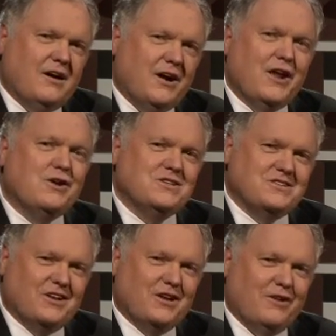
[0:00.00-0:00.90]
I know
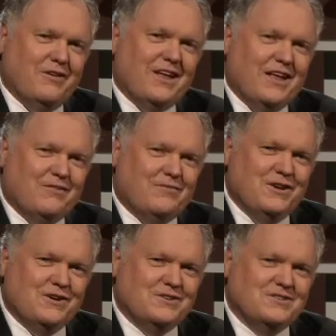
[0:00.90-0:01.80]
just a little of how that
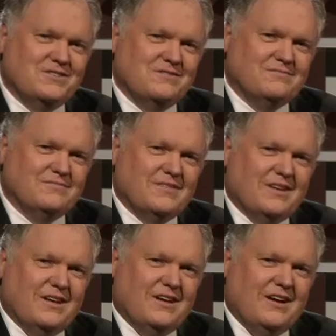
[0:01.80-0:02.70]
feels.
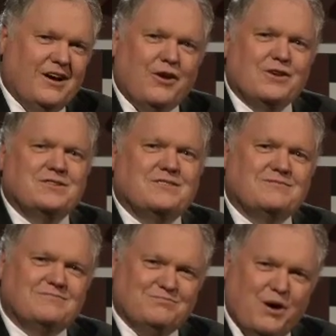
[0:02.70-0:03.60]
I lost
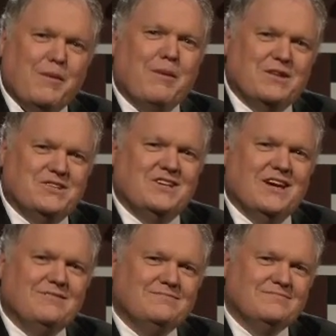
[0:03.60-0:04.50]
my mum this
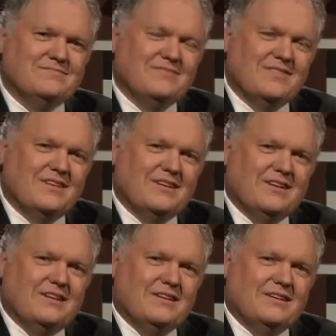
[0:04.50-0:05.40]
year.
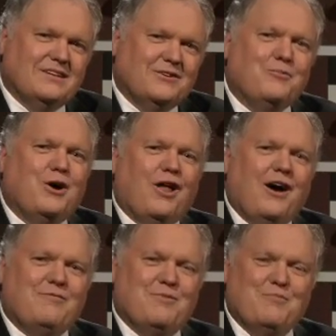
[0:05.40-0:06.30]
All my
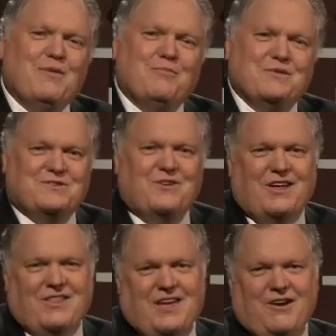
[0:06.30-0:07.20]
life, my mum was
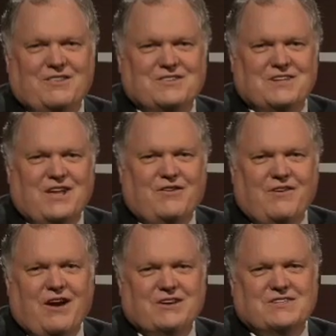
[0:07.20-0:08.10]
right there at the centre of
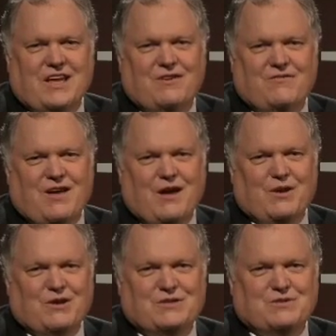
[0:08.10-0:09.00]
our extended
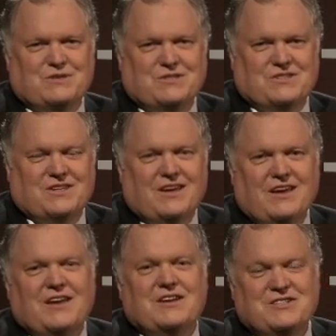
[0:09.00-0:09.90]
family Christmases.
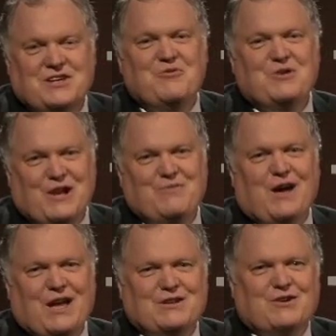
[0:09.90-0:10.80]
She really
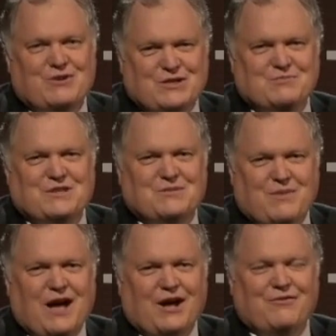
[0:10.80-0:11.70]
made Christmas
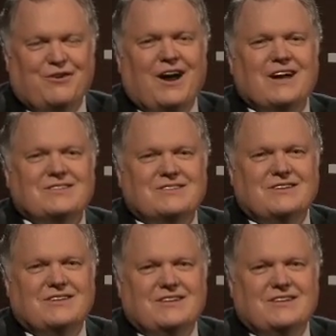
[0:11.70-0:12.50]
sparkle for us.